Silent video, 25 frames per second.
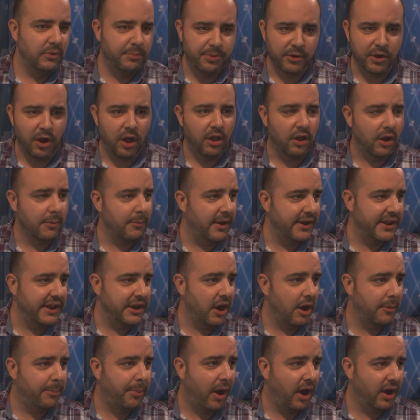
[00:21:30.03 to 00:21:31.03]
put all our money
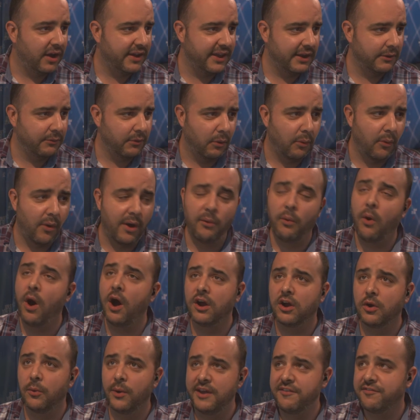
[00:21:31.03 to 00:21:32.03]
in our pocket and we'll
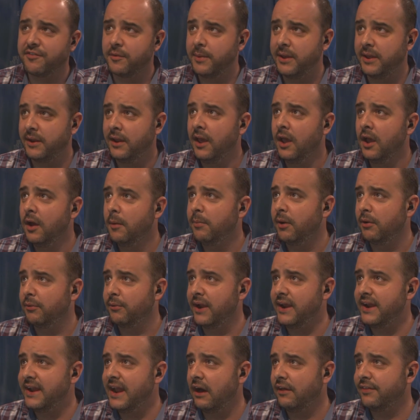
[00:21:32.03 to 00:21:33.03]
walk away from it. But
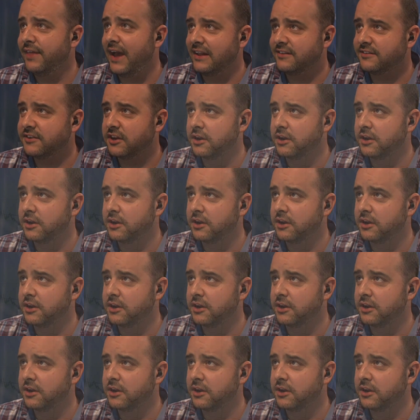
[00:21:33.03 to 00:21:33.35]
right now, that's